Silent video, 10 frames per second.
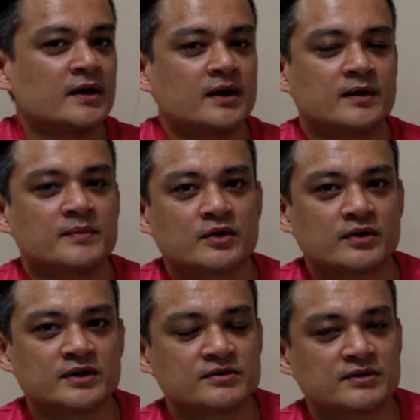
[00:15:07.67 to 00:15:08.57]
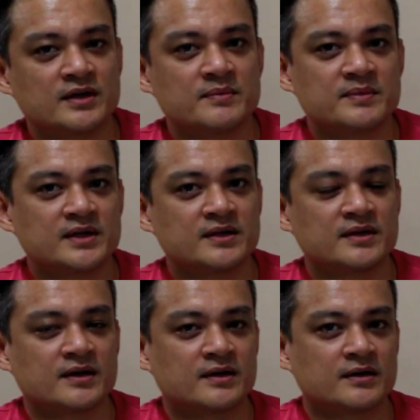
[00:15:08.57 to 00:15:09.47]
According to him,
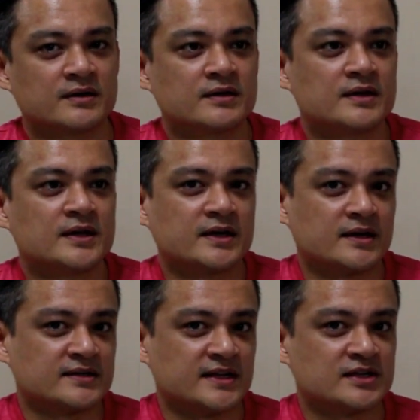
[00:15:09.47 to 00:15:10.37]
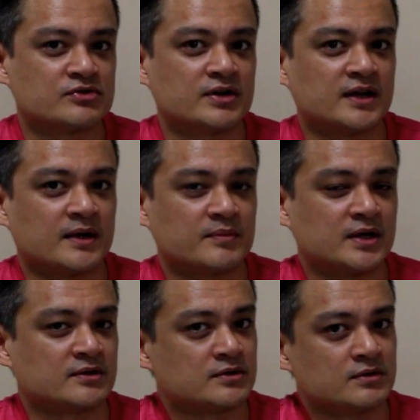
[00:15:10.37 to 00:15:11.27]
the Sanskrit
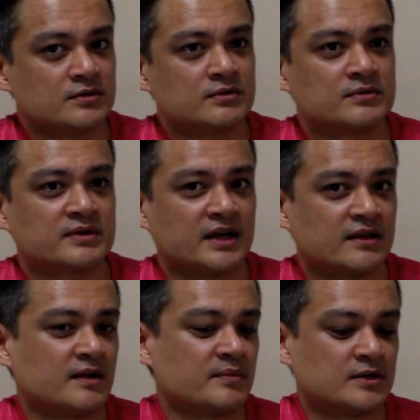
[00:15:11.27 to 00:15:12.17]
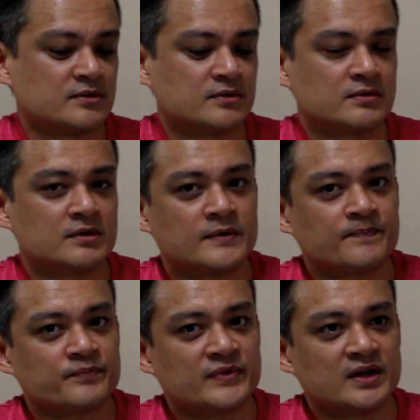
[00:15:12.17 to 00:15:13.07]
MK2, 10th MK2
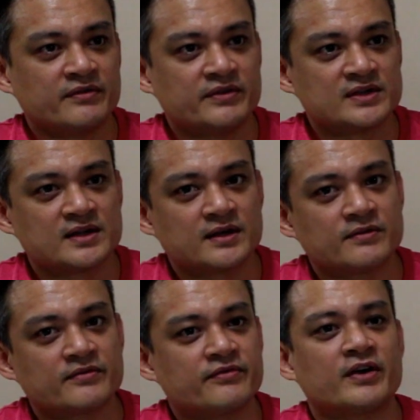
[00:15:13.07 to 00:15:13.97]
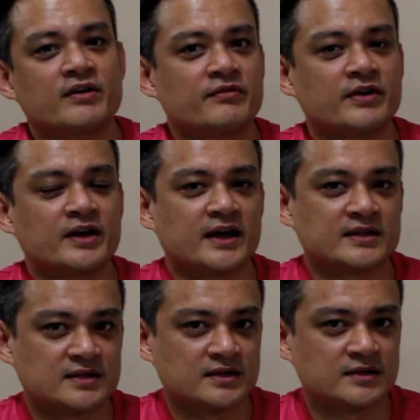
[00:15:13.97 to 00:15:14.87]
delivers very
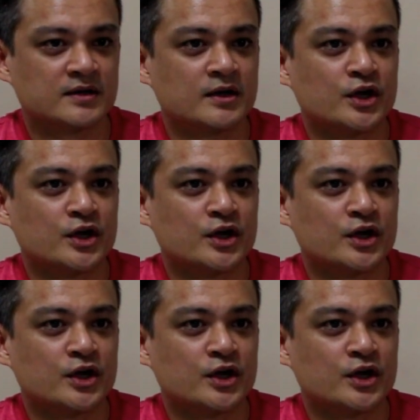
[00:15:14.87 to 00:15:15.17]
excellent,